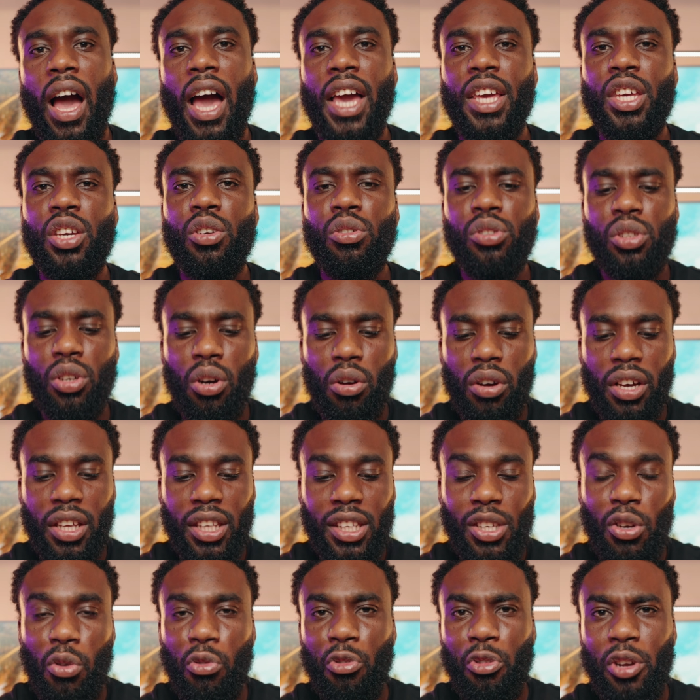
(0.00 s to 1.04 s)
and you
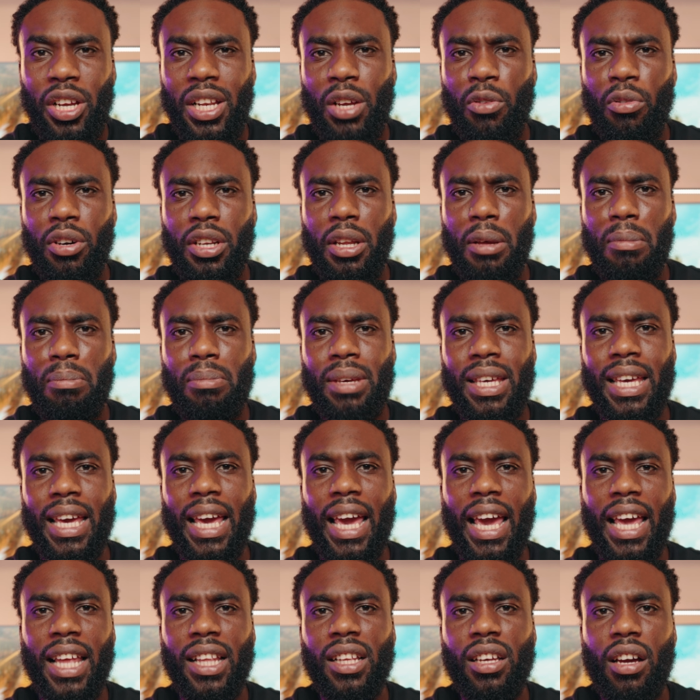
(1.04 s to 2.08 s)
really want to be
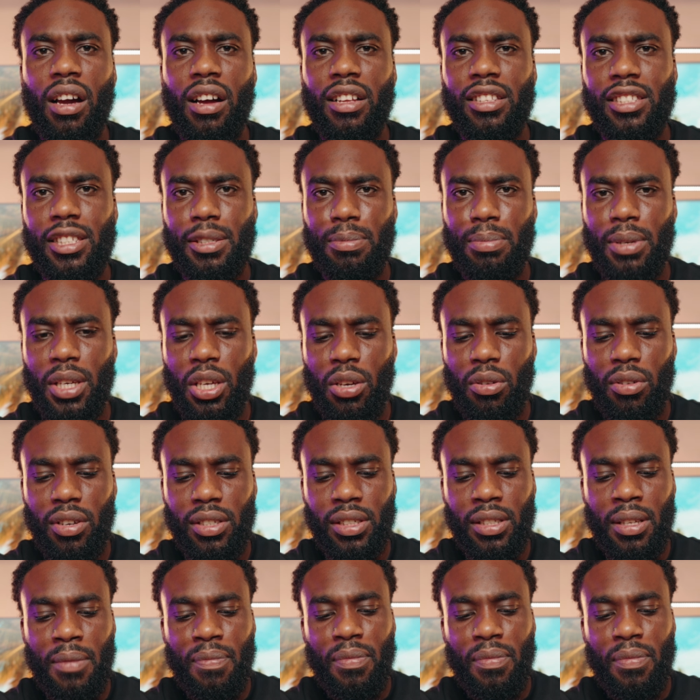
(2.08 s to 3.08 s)
inconspicuous,